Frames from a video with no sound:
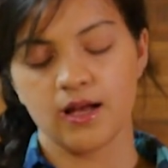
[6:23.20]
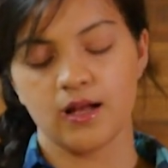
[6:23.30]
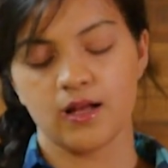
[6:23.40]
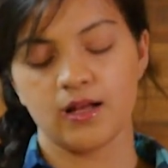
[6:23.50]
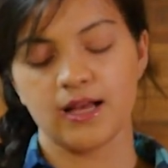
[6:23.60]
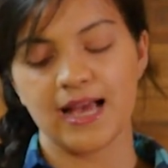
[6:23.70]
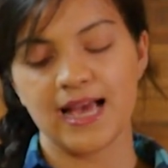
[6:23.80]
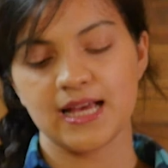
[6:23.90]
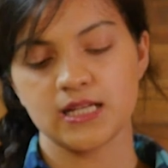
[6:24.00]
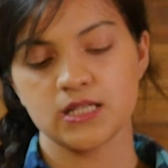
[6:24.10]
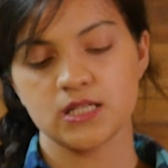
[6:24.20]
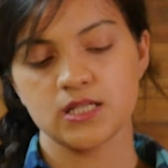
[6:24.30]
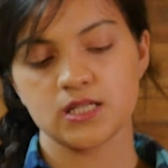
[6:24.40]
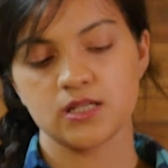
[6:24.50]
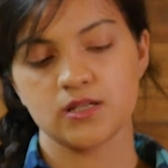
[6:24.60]
Uh,
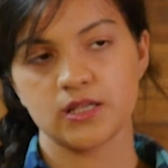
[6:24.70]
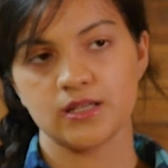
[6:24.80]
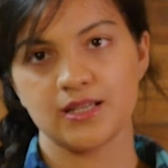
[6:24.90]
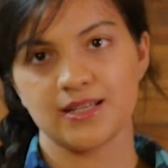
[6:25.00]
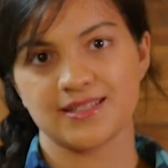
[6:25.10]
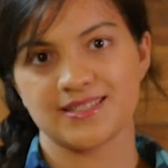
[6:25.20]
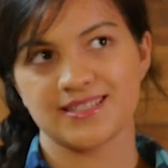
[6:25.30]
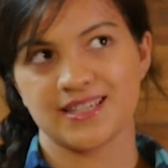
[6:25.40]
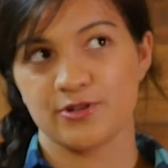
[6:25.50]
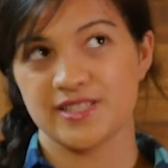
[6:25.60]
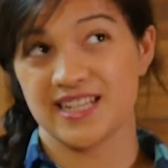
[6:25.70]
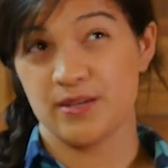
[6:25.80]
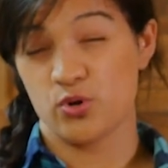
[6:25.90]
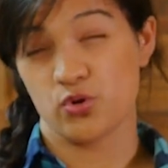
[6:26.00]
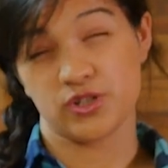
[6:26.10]
and it's increasingly
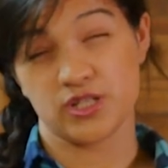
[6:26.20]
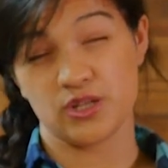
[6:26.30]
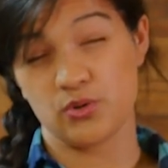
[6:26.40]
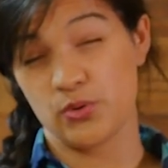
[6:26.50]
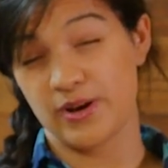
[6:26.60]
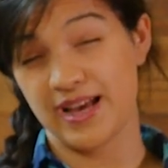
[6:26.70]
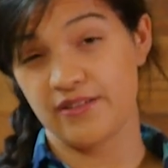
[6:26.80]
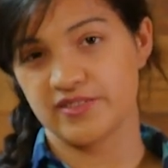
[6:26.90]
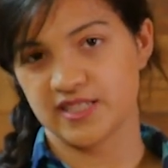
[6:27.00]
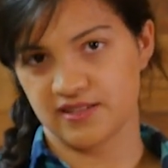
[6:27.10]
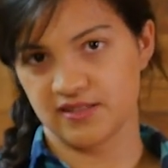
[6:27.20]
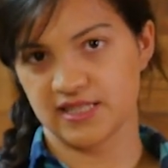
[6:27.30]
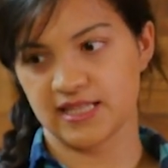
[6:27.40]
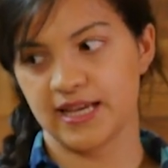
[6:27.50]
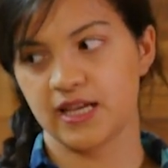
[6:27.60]
important to have
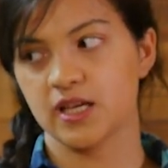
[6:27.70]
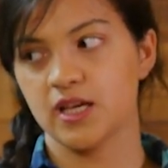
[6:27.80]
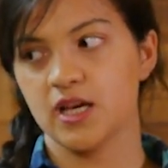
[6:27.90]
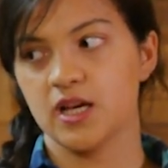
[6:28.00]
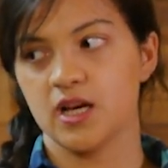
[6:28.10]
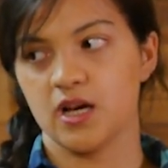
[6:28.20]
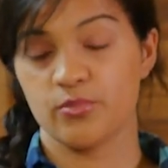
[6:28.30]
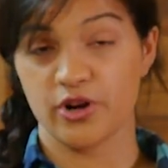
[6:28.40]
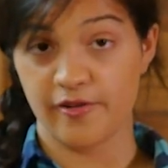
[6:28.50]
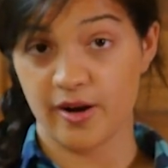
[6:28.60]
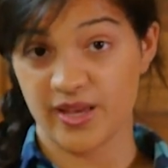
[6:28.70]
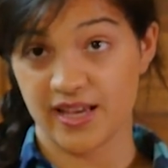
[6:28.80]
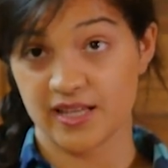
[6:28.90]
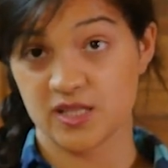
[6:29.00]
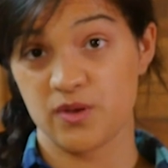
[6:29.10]
skills like uh,
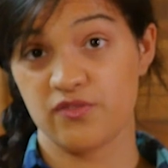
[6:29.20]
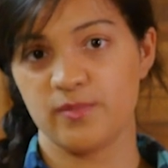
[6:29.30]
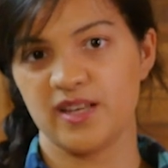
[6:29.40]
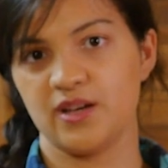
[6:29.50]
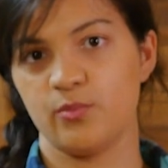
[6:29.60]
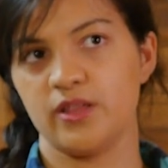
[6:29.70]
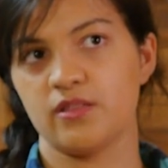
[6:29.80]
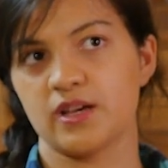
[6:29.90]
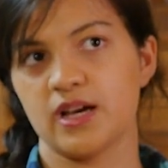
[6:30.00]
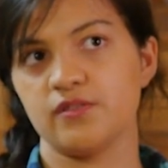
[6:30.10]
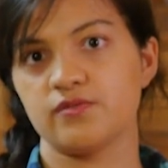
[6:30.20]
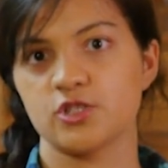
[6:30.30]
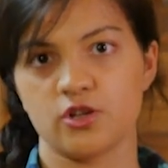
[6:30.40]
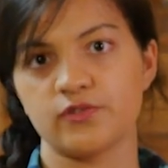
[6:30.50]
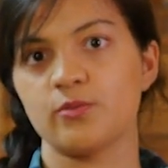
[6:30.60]
programming and to be familiar with the kind of
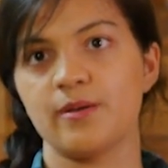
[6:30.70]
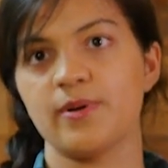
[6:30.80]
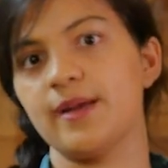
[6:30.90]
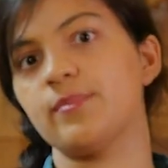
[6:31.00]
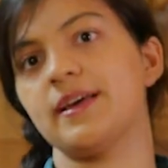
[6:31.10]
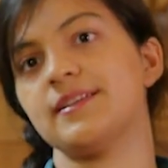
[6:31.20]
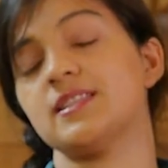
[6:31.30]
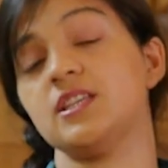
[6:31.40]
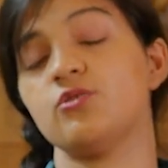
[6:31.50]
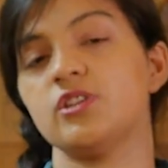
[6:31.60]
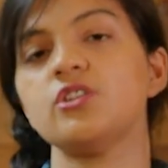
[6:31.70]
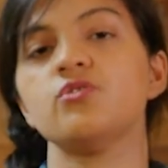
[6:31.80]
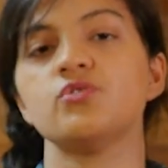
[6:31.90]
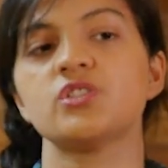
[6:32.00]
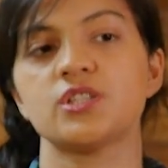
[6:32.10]
software pipelines that you can
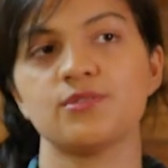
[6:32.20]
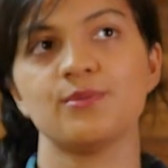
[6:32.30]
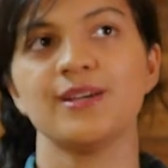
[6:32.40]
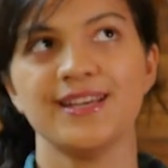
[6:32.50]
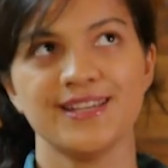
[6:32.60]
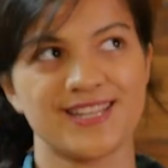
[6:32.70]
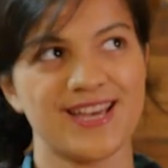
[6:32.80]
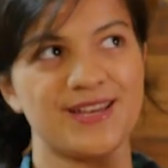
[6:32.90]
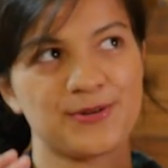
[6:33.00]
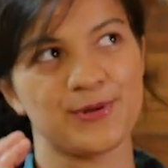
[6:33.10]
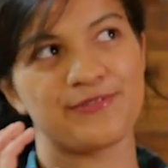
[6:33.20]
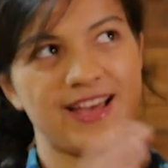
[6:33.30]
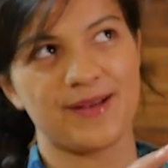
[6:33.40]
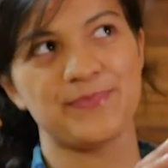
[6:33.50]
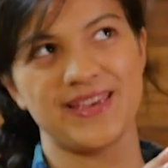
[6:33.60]
use to turn all of
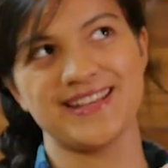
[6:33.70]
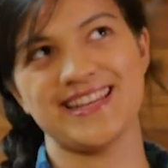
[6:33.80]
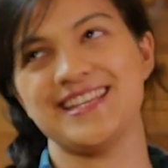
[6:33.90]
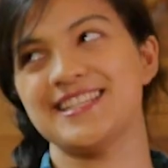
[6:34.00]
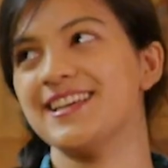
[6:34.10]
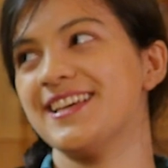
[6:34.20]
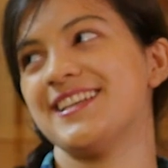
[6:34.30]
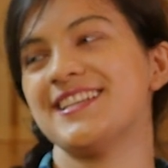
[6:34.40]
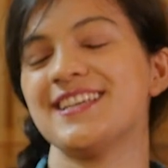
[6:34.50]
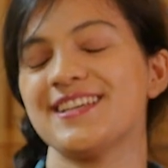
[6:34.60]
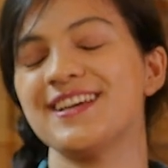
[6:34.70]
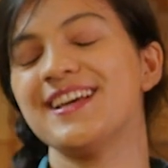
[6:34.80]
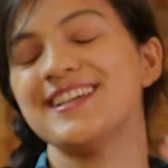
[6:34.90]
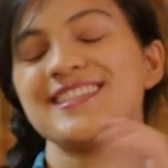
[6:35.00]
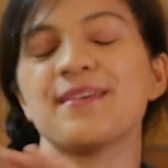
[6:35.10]
that big data into
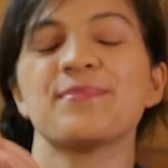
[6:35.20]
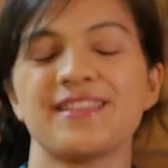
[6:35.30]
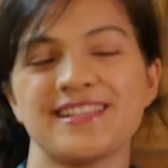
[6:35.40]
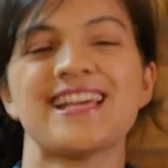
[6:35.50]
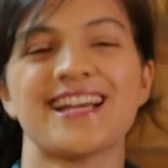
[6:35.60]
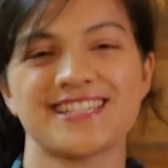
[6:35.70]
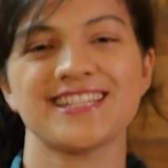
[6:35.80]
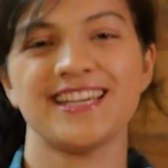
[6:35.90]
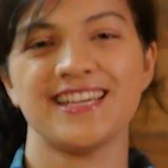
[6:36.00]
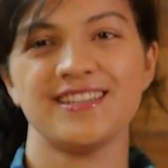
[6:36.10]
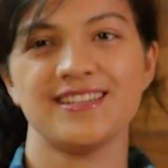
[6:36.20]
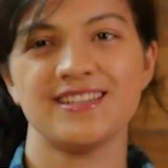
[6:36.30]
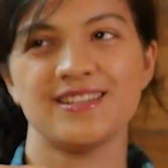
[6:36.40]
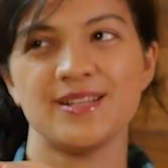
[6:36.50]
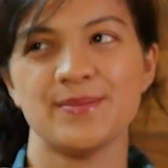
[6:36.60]
something that's actually
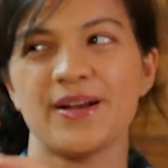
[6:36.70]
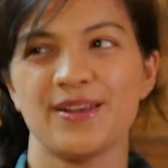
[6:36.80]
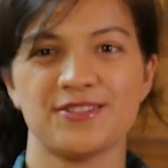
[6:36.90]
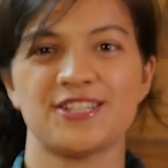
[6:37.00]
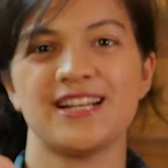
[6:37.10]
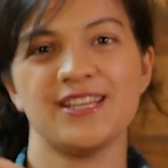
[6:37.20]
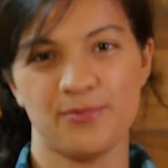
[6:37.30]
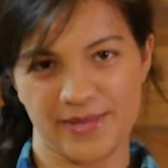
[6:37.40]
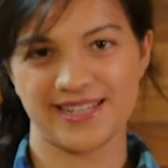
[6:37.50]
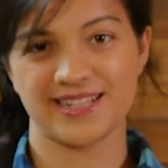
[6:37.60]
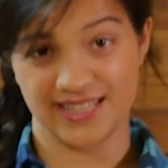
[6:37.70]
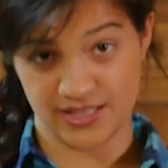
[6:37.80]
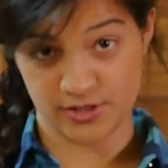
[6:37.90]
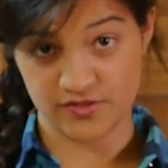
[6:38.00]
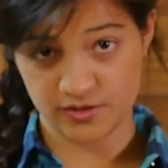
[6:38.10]
biologically or medically
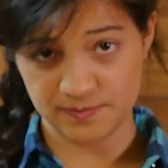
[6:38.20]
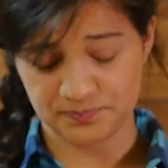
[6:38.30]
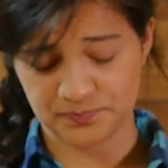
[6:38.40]
useful.